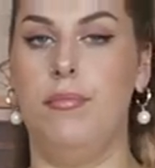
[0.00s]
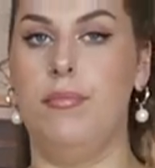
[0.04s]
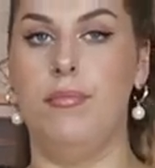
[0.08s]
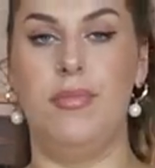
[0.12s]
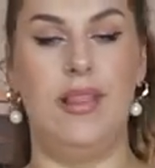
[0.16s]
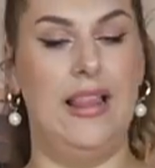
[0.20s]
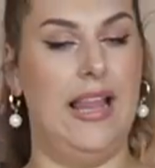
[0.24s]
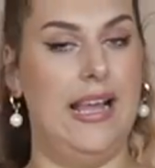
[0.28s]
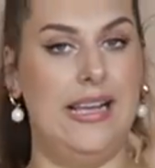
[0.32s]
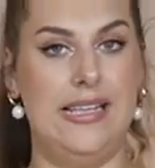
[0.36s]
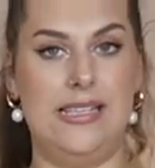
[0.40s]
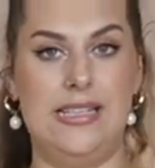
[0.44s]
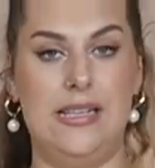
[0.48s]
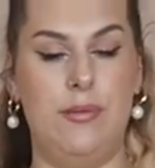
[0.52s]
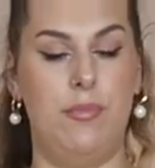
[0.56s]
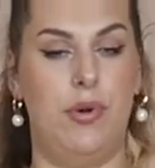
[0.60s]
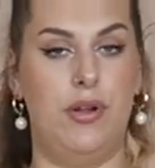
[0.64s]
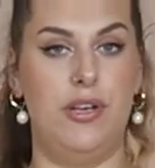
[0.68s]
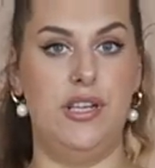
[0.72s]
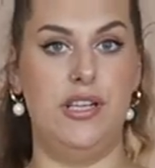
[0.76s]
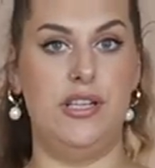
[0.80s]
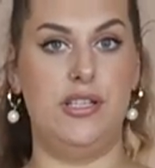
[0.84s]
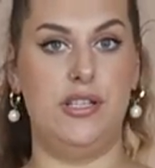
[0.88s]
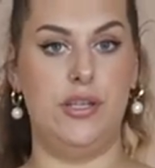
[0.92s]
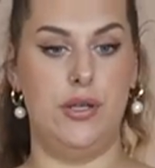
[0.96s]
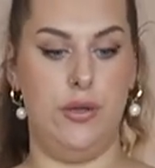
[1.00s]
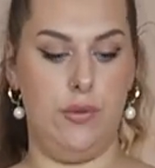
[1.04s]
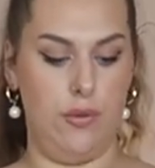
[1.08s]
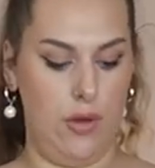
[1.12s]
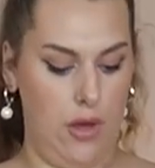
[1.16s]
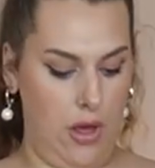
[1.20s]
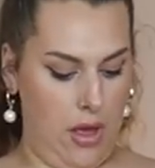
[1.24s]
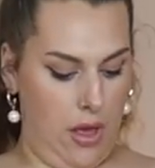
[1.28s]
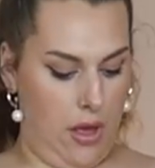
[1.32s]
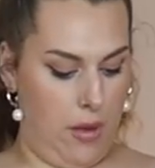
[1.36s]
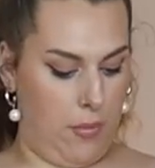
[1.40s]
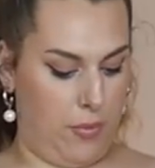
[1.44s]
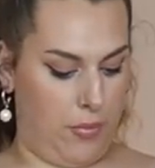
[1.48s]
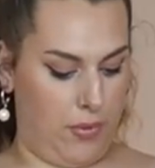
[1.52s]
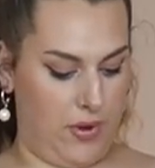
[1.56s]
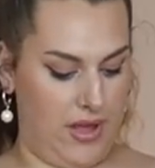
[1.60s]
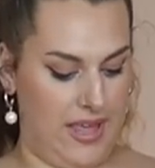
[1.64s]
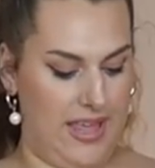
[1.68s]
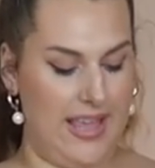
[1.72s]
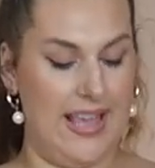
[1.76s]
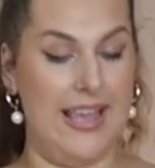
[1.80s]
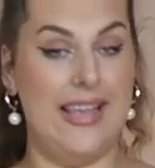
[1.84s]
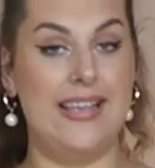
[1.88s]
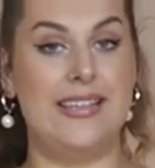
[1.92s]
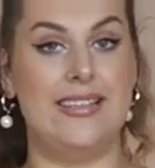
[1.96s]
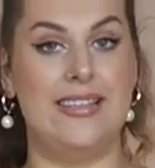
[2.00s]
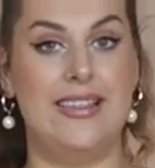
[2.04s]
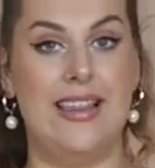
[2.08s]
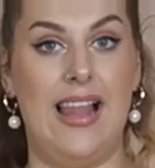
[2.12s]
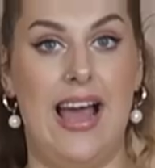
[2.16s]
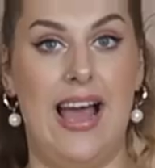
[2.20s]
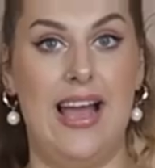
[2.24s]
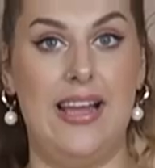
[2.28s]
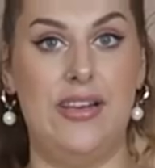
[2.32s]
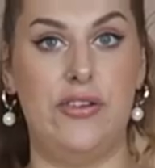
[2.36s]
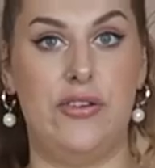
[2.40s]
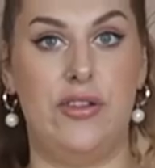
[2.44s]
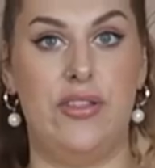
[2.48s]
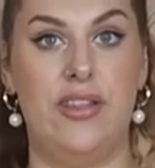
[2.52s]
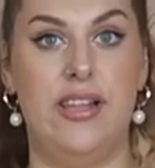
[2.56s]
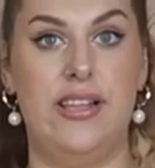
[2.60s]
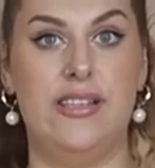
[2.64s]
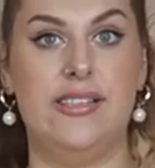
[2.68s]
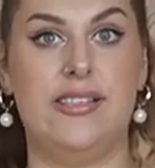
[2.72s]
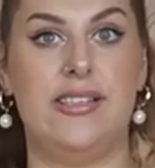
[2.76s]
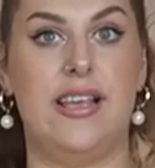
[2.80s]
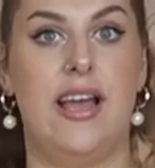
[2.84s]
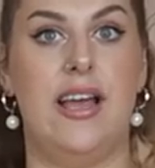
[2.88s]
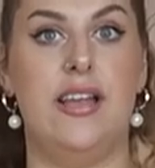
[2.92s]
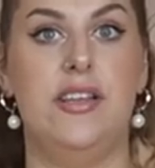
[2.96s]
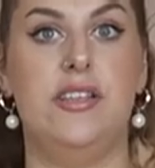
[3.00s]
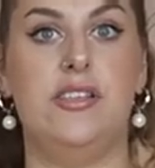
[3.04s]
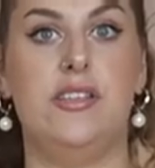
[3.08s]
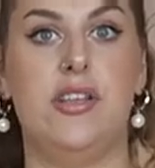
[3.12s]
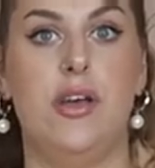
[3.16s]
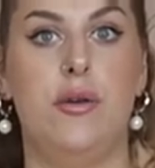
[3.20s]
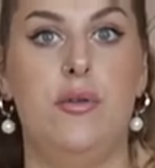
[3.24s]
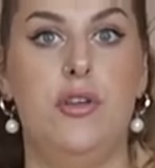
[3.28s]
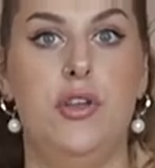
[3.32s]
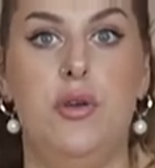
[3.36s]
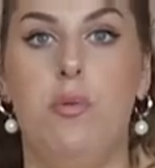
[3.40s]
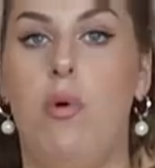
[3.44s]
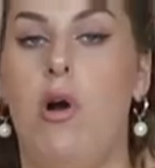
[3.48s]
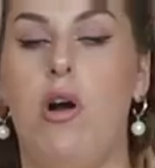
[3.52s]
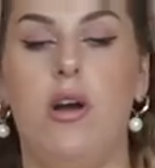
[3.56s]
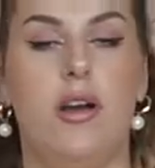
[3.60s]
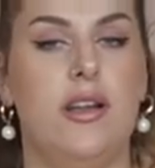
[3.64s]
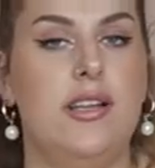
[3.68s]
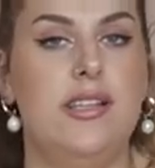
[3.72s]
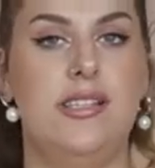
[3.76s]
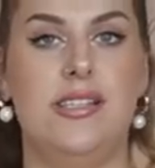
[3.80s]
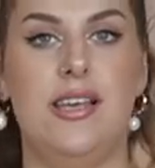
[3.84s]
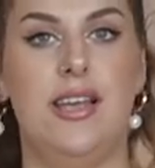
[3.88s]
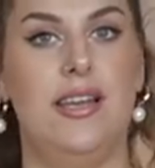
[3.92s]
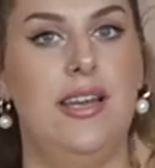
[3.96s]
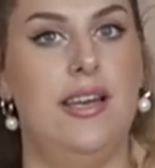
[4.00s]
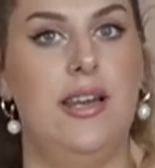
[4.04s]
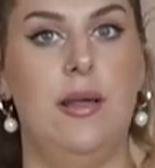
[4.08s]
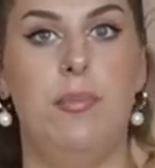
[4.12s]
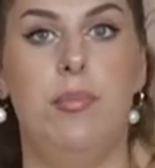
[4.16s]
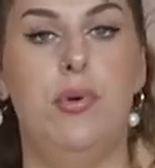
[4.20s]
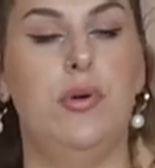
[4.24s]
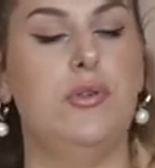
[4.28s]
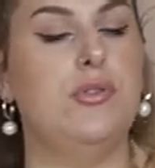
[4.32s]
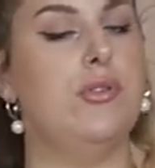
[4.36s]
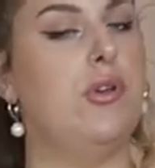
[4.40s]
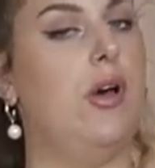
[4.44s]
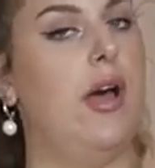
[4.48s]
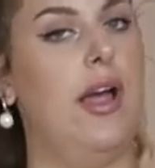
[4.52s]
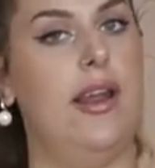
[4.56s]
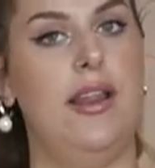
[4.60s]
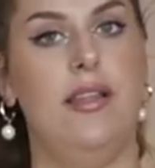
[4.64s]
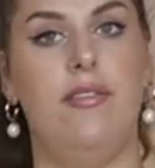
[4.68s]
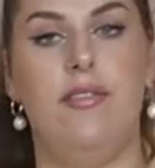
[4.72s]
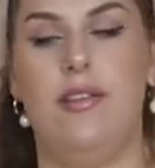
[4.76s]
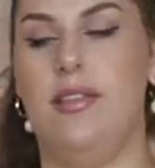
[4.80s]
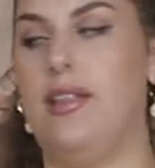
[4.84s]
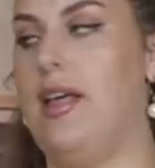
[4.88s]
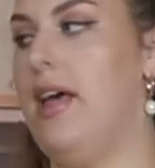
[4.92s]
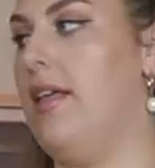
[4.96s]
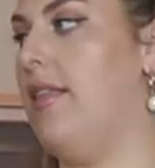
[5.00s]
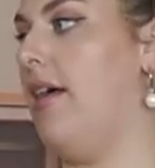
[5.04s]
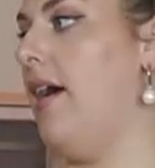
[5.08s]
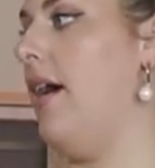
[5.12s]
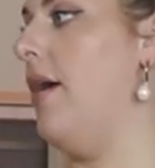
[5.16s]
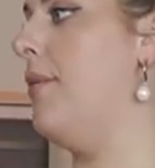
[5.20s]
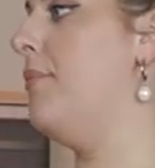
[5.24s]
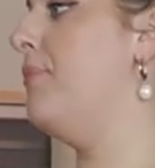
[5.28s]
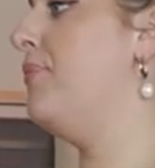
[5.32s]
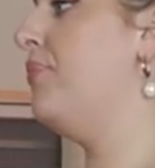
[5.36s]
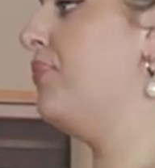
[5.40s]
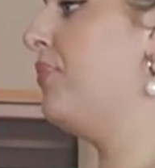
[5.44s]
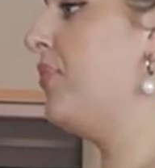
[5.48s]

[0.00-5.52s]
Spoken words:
lacy bodysuit, but it is lined on the inside so you aren't going to see any nipples or anything like that.